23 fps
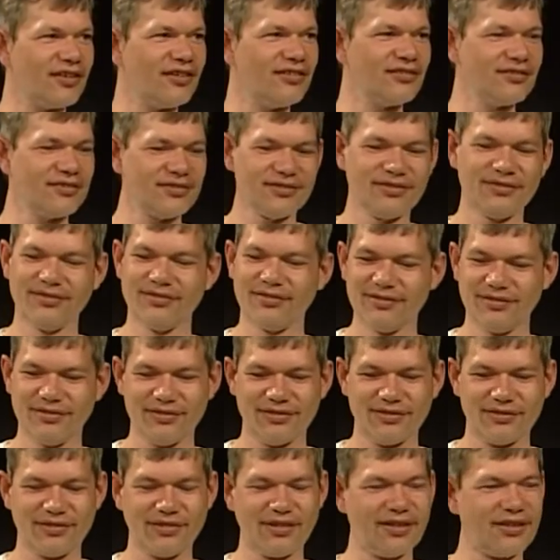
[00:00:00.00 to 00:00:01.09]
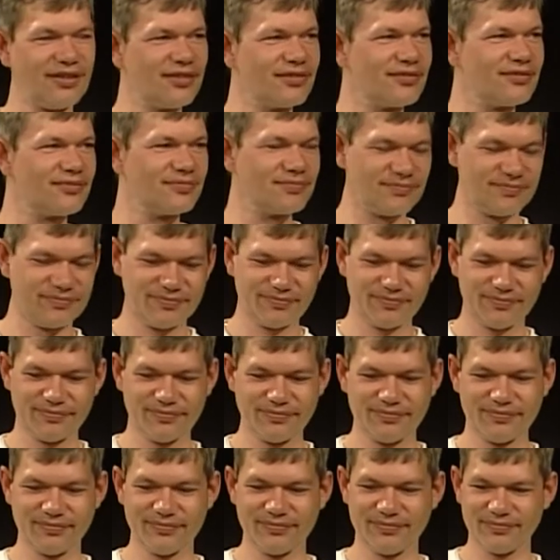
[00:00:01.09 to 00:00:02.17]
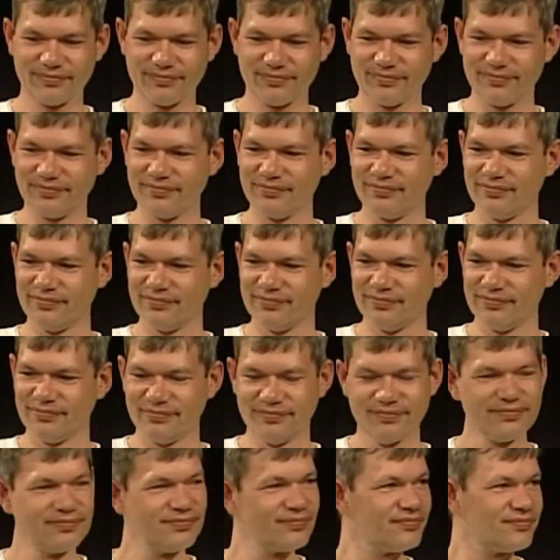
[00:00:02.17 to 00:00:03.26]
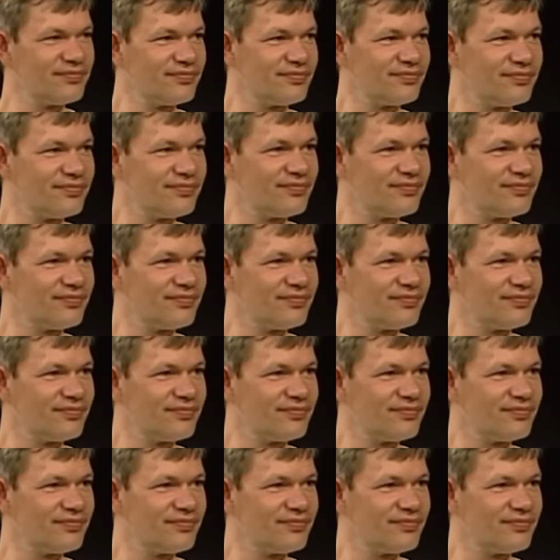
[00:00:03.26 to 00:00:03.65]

Yeah, and then yeah. you'd go, and then like four